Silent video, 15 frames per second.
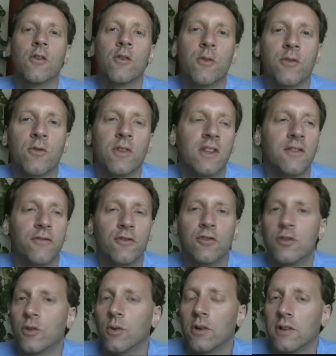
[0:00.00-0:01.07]
It was really for
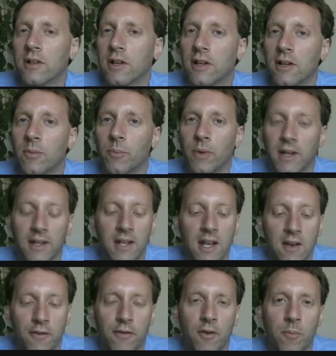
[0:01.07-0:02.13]
George, but
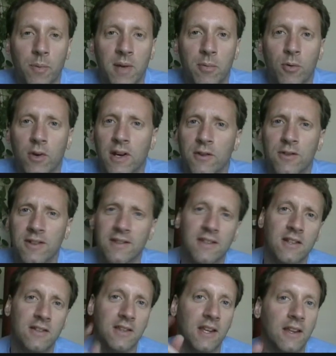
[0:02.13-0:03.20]
for people who are interested in
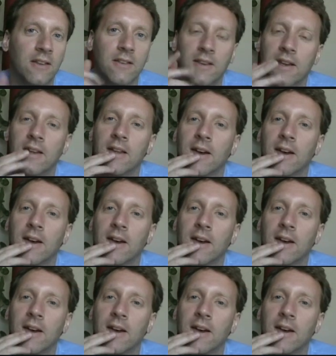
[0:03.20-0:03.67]
such things,